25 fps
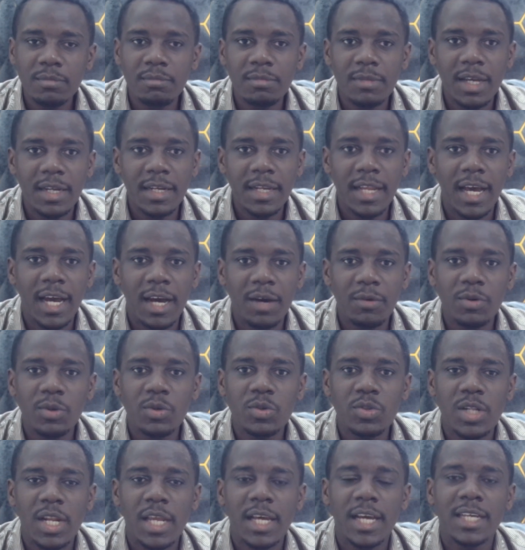And now
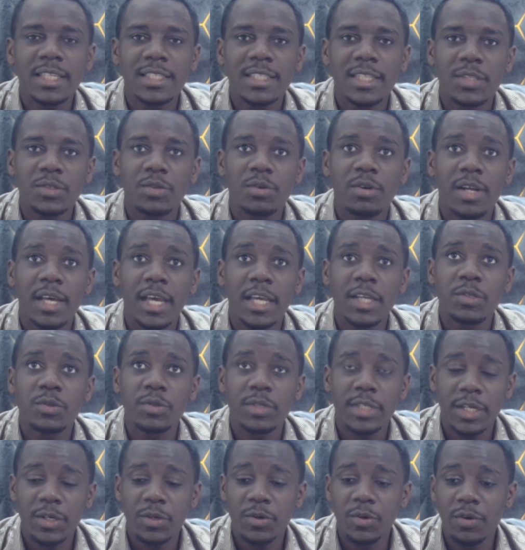looks like Arsenal's gonna have to
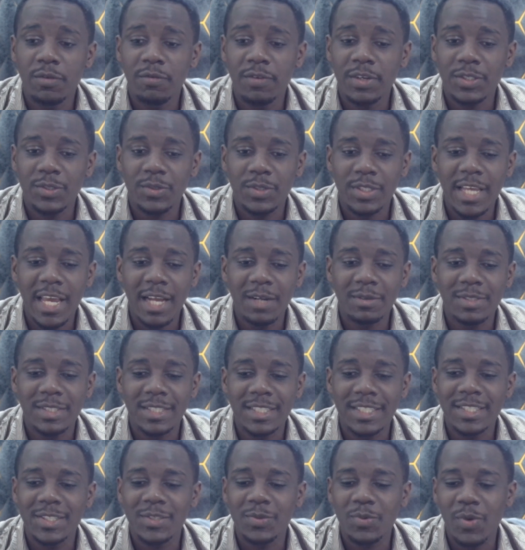take over. So Chelsea
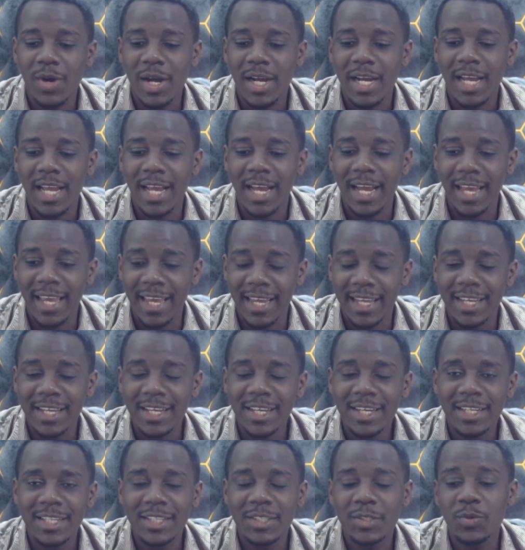need to work ahead,
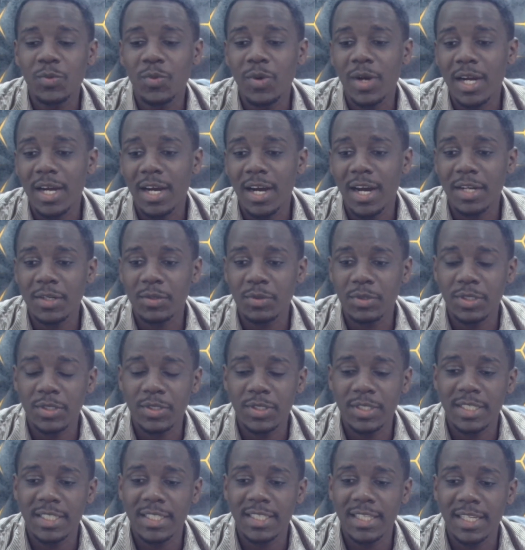need to work hard to see
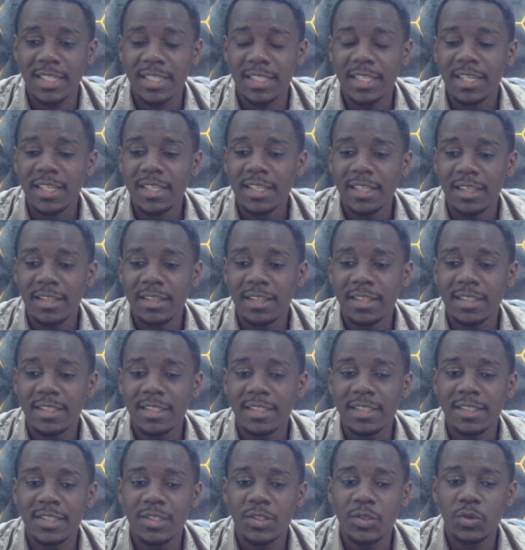to it that they
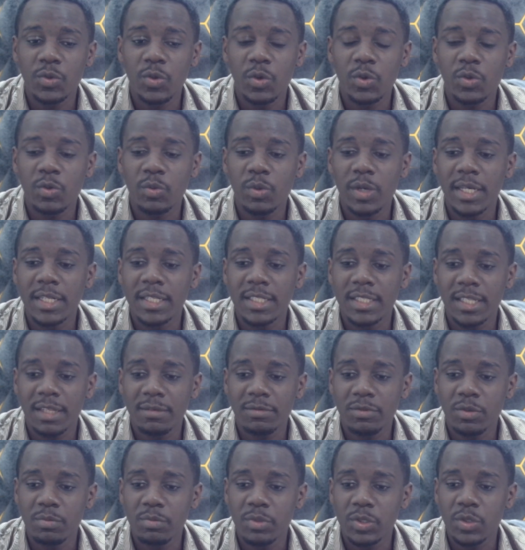see this go to where it
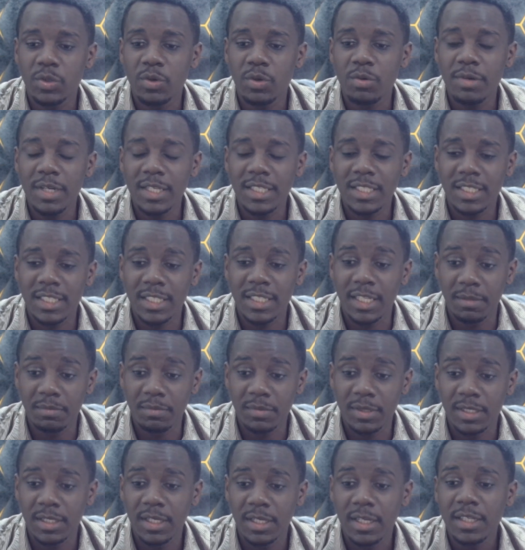deserves to be. So Reece
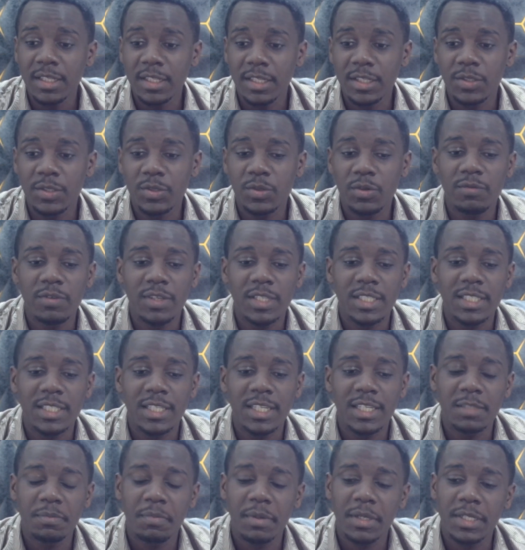James is obviously
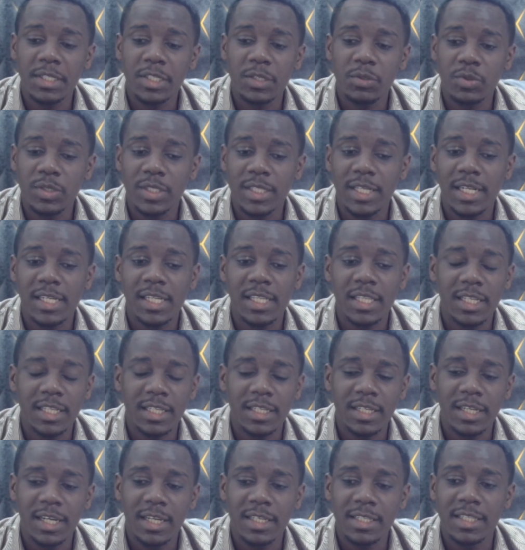expected to start
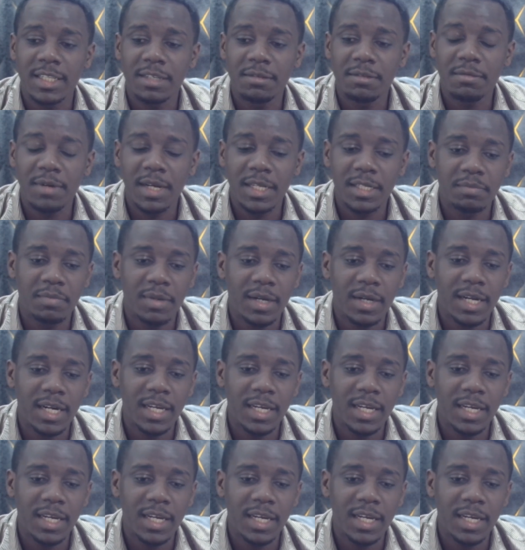at the right back.